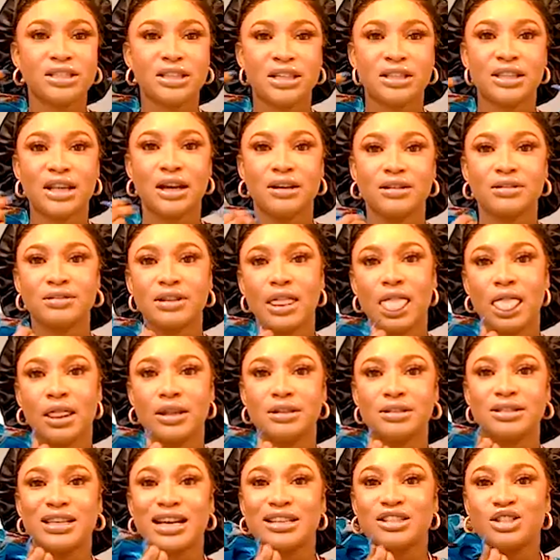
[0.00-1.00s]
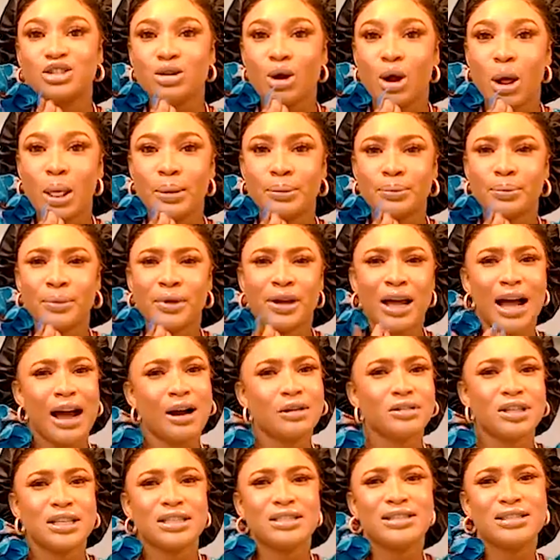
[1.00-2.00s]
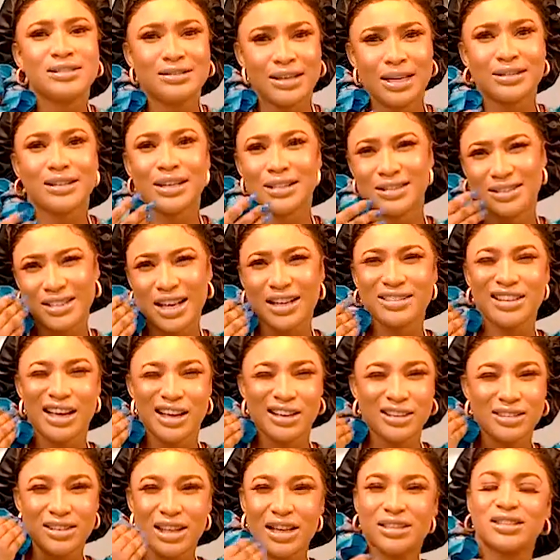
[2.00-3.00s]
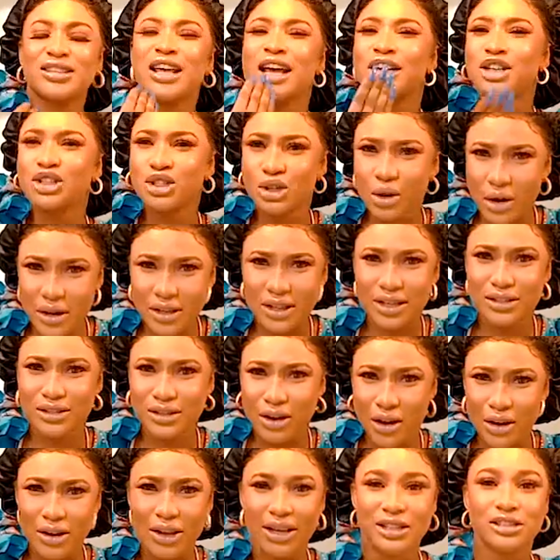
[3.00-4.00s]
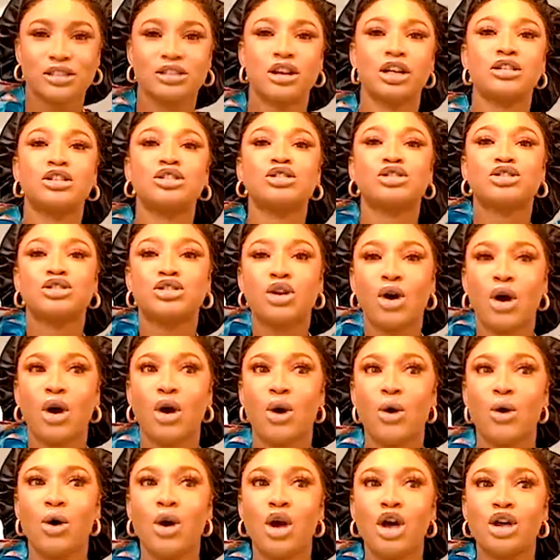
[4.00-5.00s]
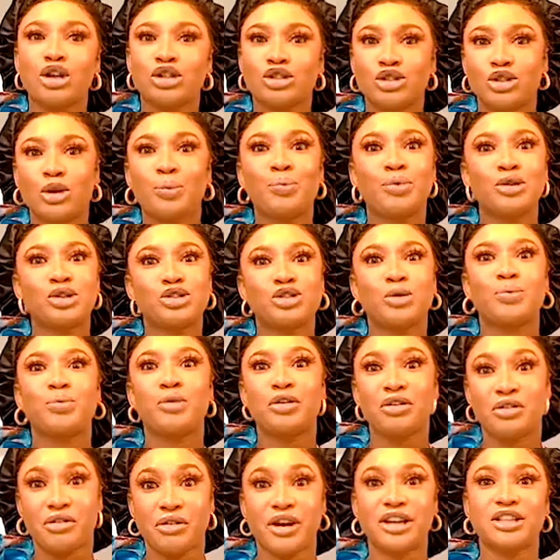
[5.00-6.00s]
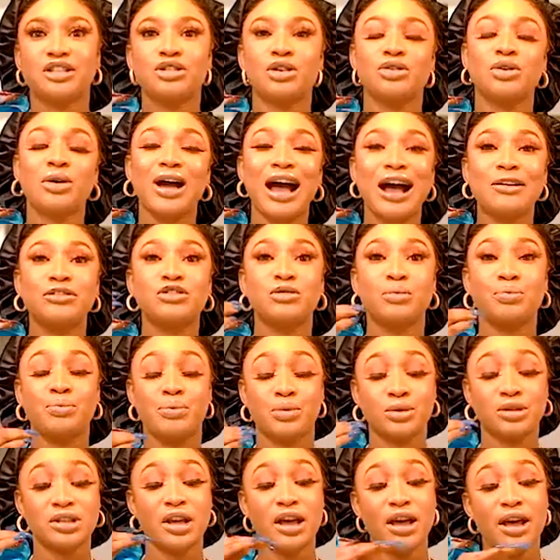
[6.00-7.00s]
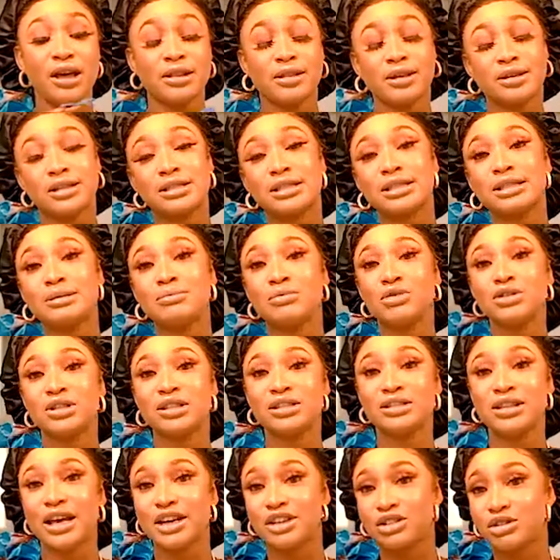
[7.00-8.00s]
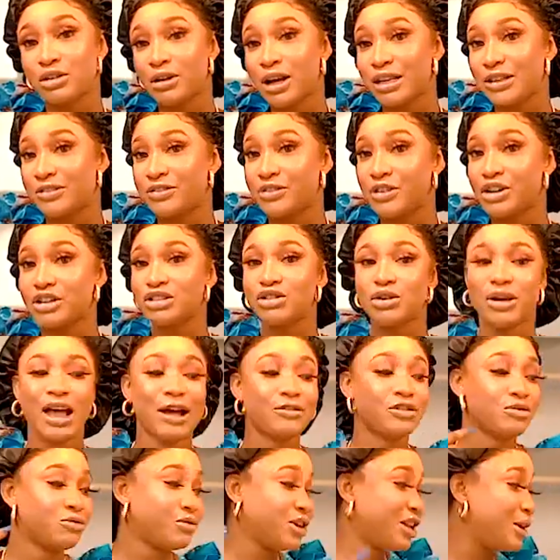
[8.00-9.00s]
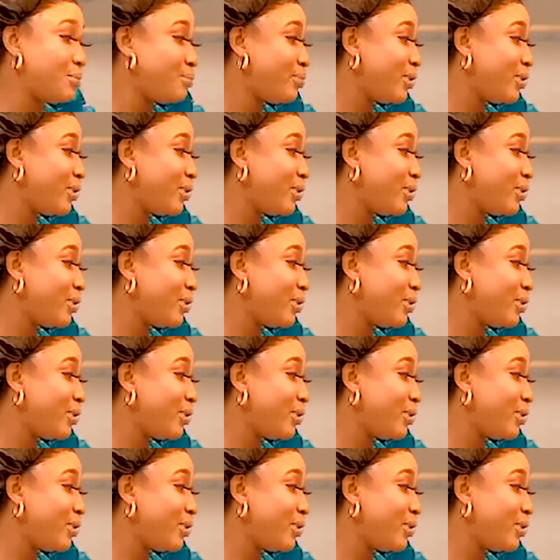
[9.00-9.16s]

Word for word: is it now? Texture, how the, the, the, the, texture in the tongue is not so super, super great. So you have to put the smooth texture at first. So you have to really